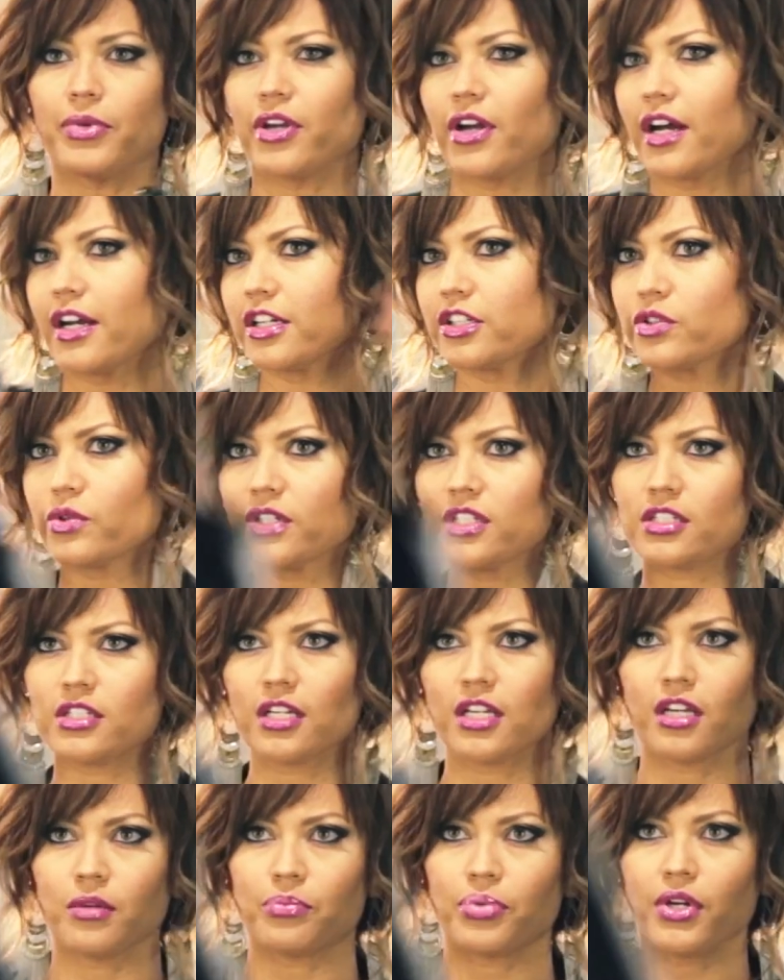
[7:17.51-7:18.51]
You kind of
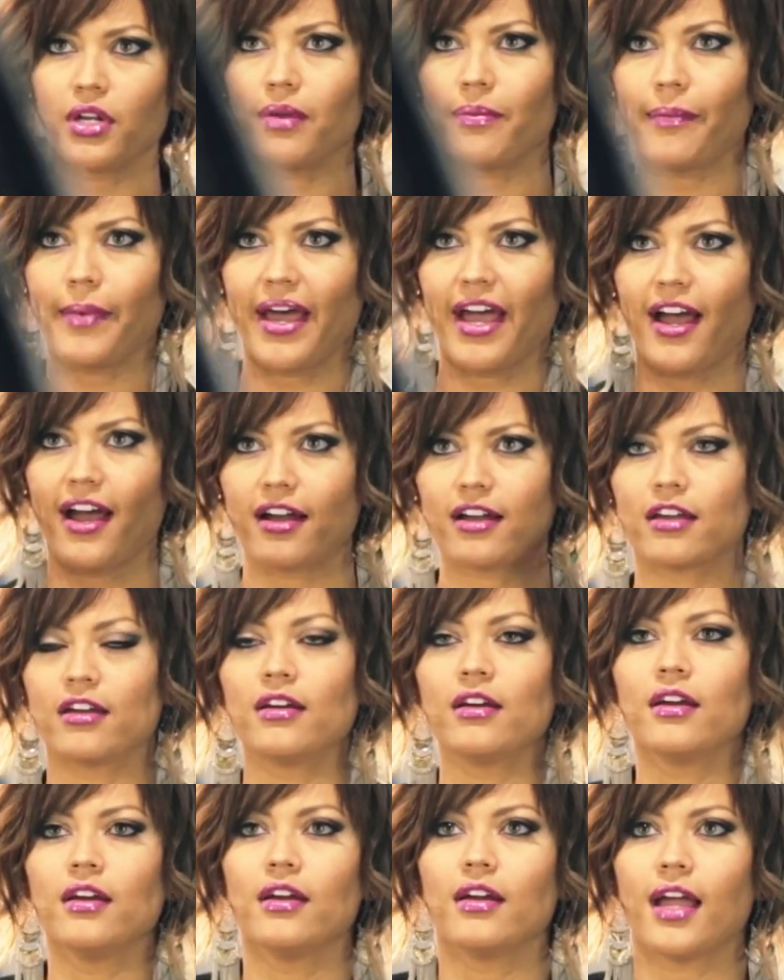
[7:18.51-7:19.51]
twisted it, put it back,
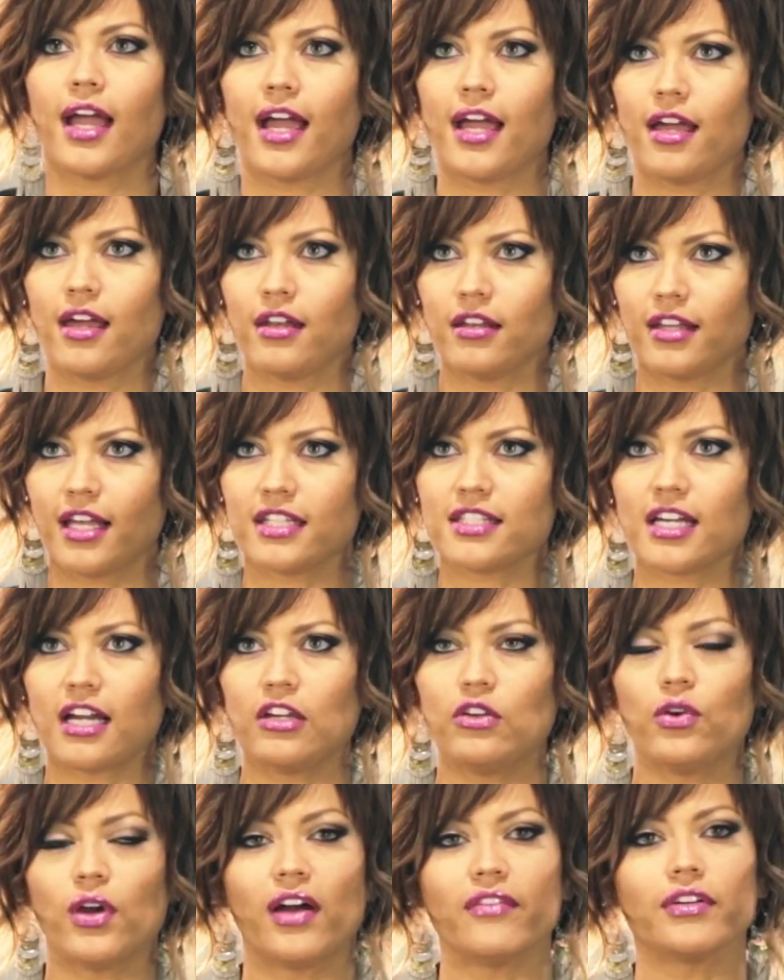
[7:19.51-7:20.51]
and that's how
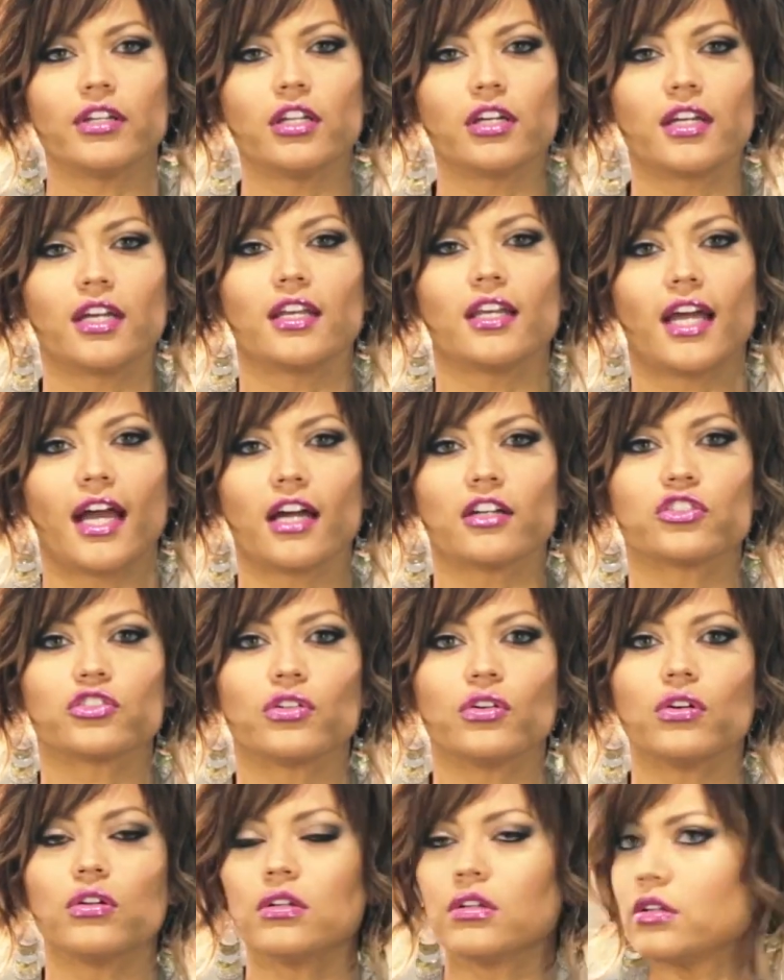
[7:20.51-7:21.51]
you have it looking
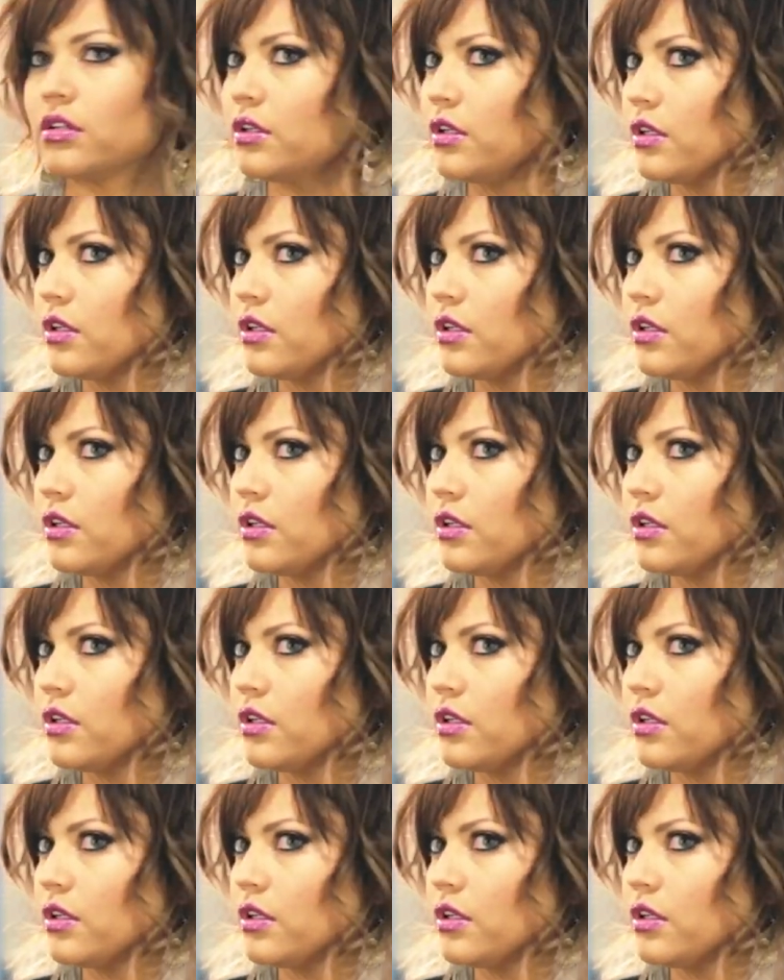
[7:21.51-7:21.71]
natural,